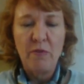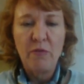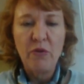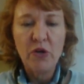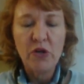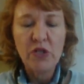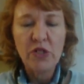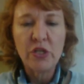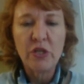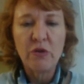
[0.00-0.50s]

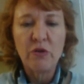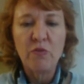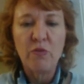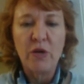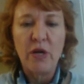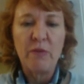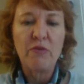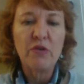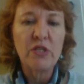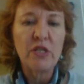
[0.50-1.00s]
person
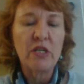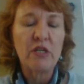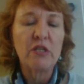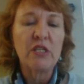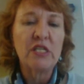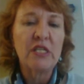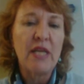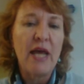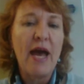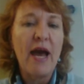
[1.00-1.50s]
when I present
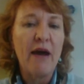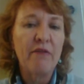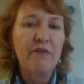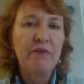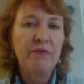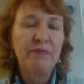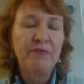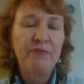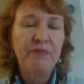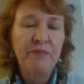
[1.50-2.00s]
to
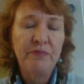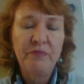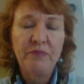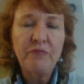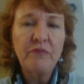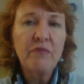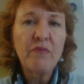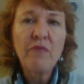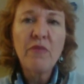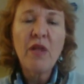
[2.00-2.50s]
staff,
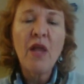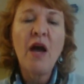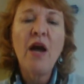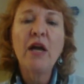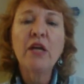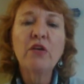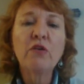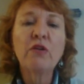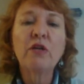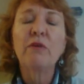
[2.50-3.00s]

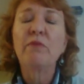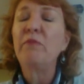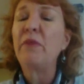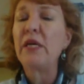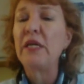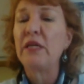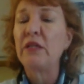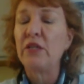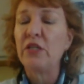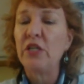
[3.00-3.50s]
I know that
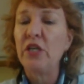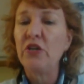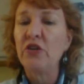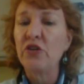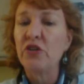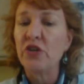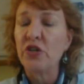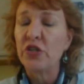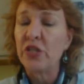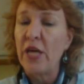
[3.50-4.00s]
many of the
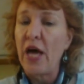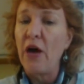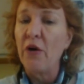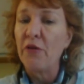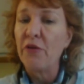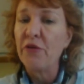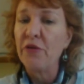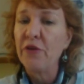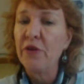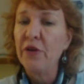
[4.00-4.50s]
teachers are
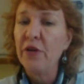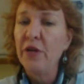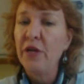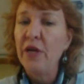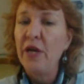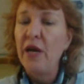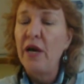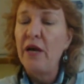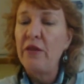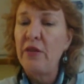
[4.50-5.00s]
South,
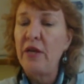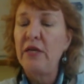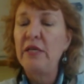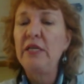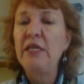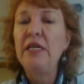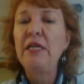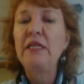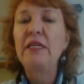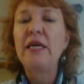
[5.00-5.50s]
and they
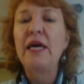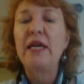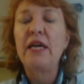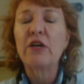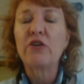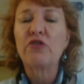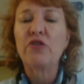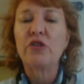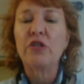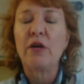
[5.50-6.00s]
need that
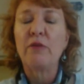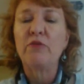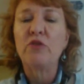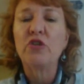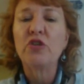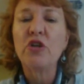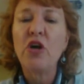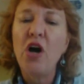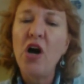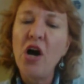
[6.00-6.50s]
extra time
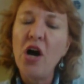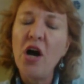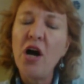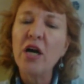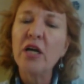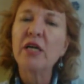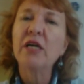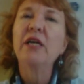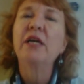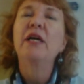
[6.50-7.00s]
to
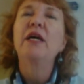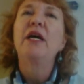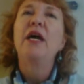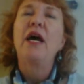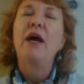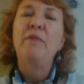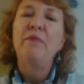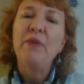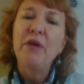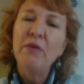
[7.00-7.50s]
talk
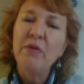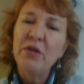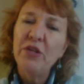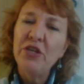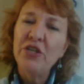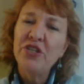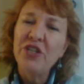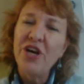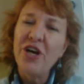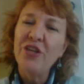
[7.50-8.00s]
and be with
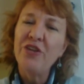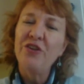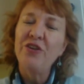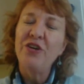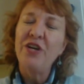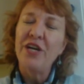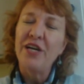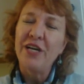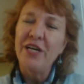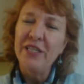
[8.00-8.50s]
each
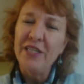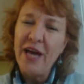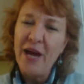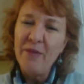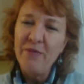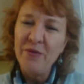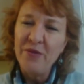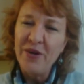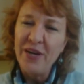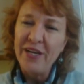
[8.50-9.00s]
other and
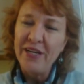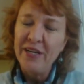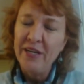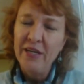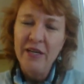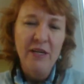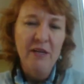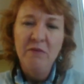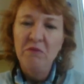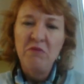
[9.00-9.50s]
collaborate.
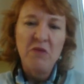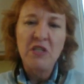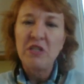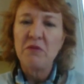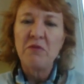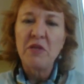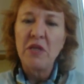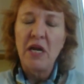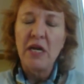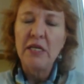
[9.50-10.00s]
Not
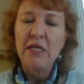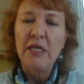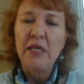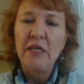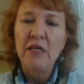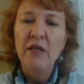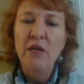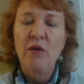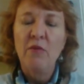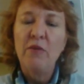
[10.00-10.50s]
something I
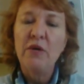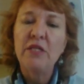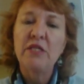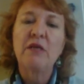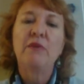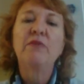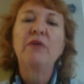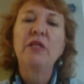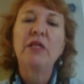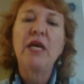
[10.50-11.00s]
need, but
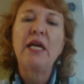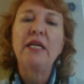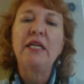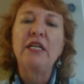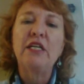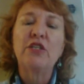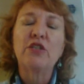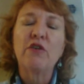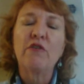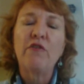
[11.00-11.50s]
it's something they
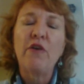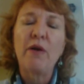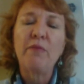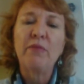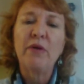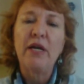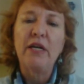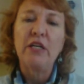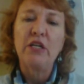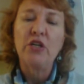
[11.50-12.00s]
need. So if I'm
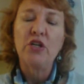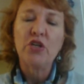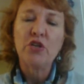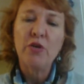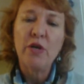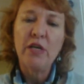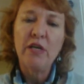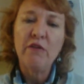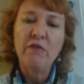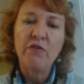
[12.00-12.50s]
planning a
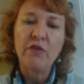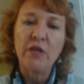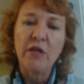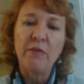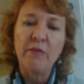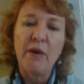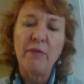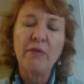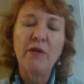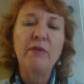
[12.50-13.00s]
training for
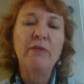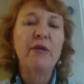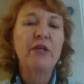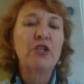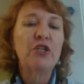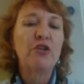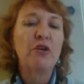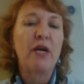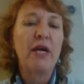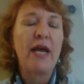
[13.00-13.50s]
them, I'm going to
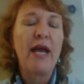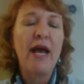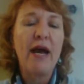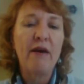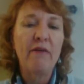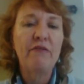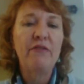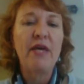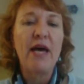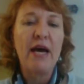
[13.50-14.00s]
make sure I
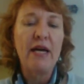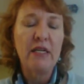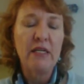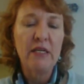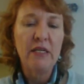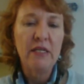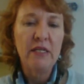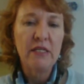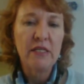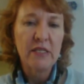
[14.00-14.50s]
have that
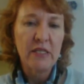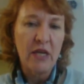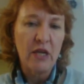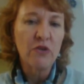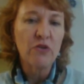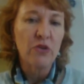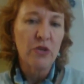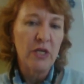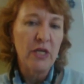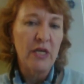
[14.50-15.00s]

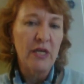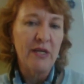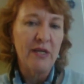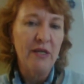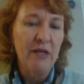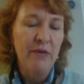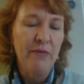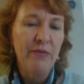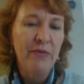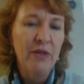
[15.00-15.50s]
scheduled
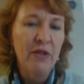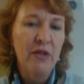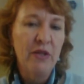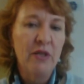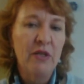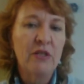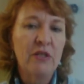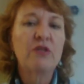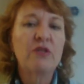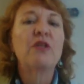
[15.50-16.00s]
in
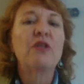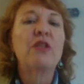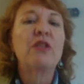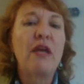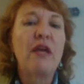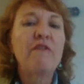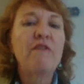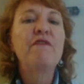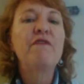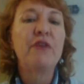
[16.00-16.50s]
so that
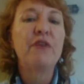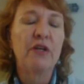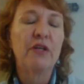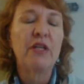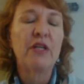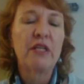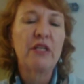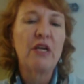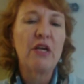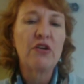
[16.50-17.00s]
they
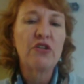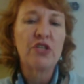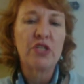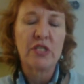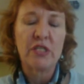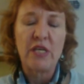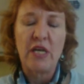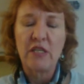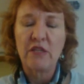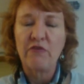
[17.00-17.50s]
feel like they're
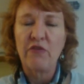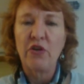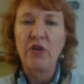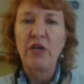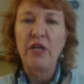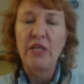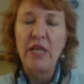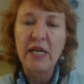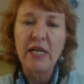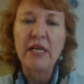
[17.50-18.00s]
successful
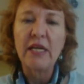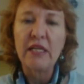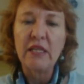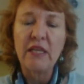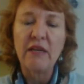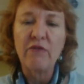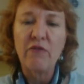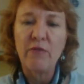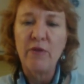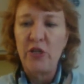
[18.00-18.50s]
and they can get
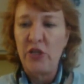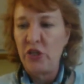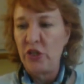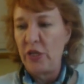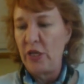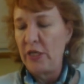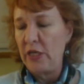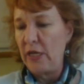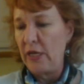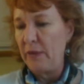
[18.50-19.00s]
the
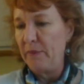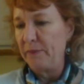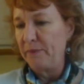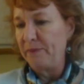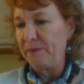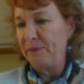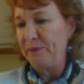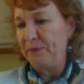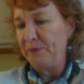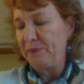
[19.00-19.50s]
information they need.
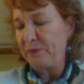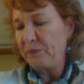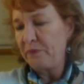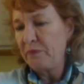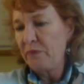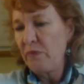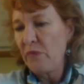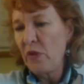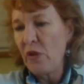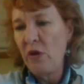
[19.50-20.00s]

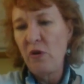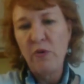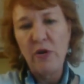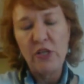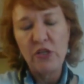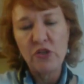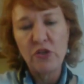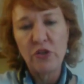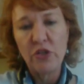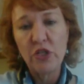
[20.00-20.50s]
All
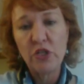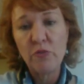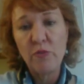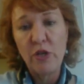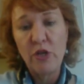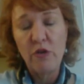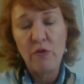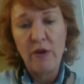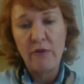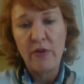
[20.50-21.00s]
right, so this
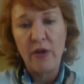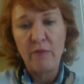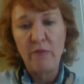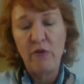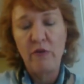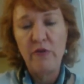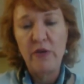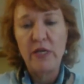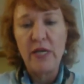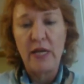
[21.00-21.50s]
week you have that
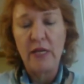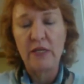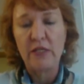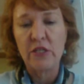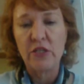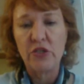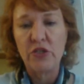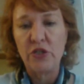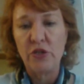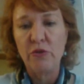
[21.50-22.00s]
movie
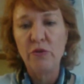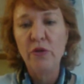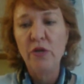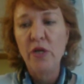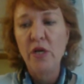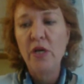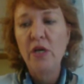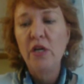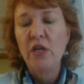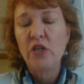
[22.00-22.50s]
analysis due.
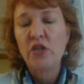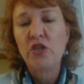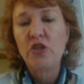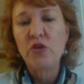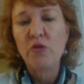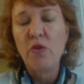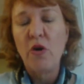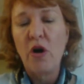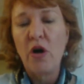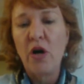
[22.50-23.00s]
It's
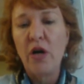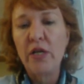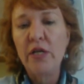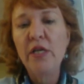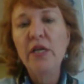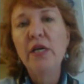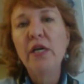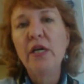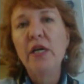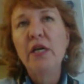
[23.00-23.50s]
due
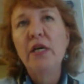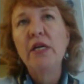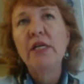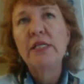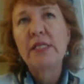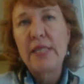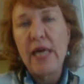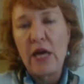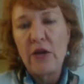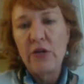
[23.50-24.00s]
on
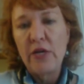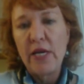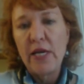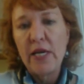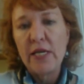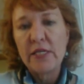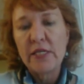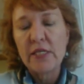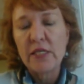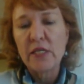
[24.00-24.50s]
Saturday
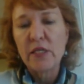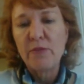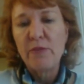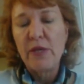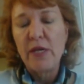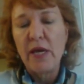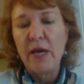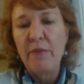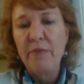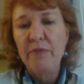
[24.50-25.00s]
at 6
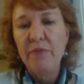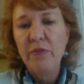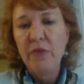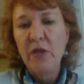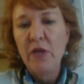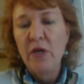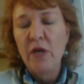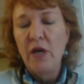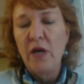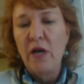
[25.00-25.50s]
p.m.
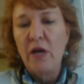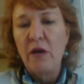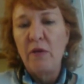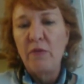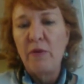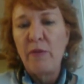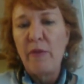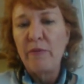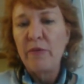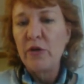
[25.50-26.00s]

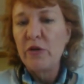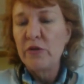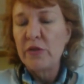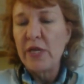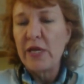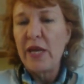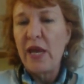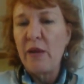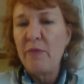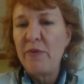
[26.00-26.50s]
Remember to use
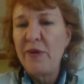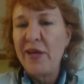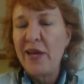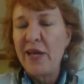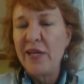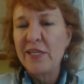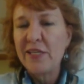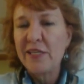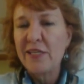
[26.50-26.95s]
that APA